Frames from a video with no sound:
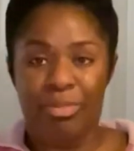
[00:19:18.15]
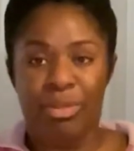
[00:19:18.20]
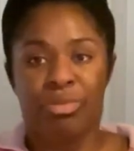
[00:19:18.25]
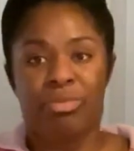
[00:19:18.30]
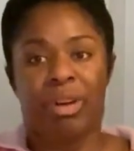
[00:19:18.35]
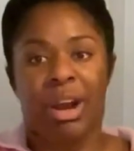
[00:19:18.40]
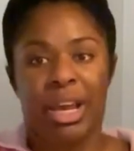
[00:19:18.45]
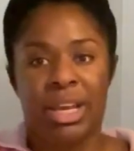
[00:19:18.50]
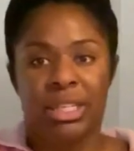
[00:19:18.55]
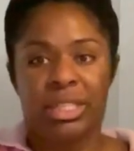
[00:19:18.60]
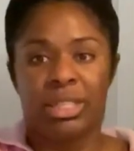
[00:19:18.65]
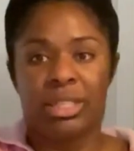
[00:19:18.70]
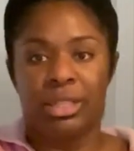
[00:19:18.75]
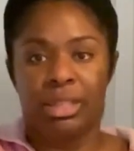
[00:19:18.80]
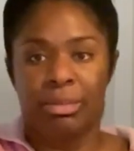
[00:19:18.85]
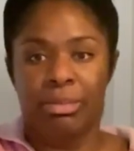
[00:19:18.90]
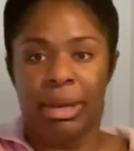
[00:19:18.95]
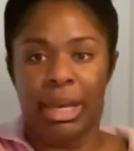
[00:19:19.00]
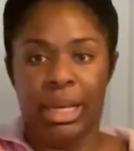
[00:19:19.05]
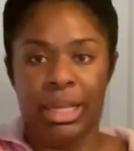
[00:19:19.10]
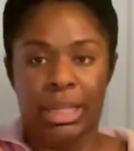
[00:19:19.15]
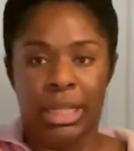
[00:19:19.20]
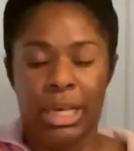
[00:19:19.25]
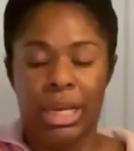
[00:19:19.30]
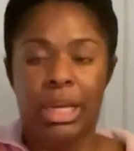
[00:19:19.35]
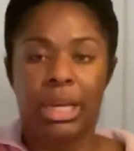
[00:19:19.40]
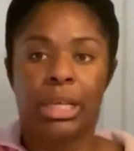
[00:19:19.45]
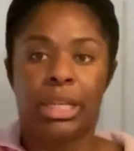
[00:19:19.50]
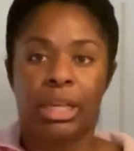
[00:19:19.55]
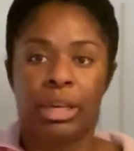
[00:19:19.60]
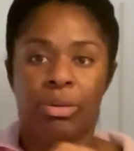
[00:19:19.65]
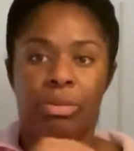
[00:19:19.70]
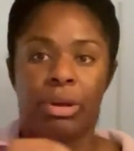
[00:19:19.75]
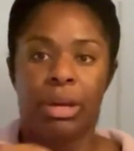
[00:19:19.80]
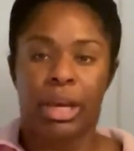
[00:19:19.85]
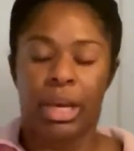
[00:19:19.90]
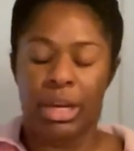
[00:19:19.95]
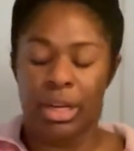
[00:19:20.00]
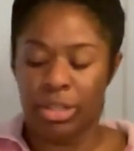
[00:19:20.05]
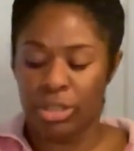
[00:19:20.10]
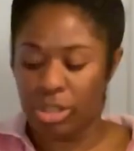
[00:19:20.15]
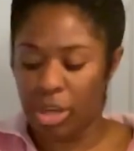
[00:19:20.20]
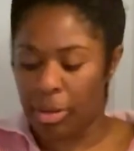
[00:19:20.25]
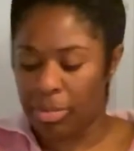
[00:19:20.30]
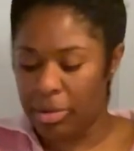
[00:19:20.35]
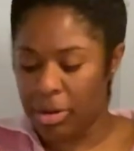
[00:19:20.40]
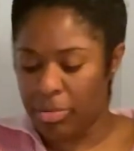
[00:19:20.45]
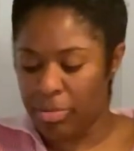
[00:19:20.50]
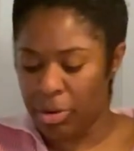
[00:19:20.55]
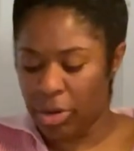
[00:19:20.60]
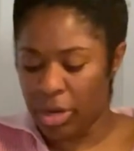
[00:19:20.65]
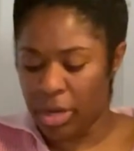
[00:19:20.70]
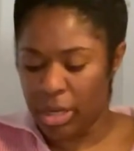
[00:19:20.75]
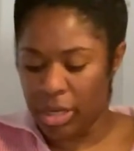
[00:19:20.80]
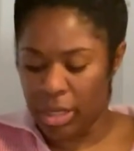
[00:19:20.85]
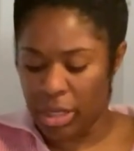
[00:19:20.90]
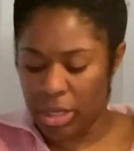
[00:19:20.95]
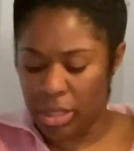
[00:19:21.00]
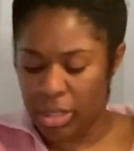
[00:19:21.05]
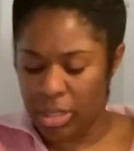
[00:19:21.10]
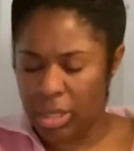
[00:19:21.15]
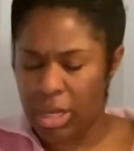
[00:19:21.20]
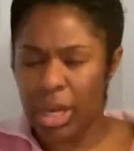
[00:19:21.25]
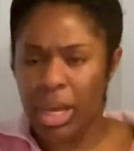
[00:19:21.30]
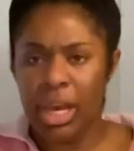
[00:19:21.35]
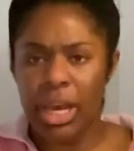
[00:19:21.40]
The rice is the main thing, and then going ahead and chopping up your onions.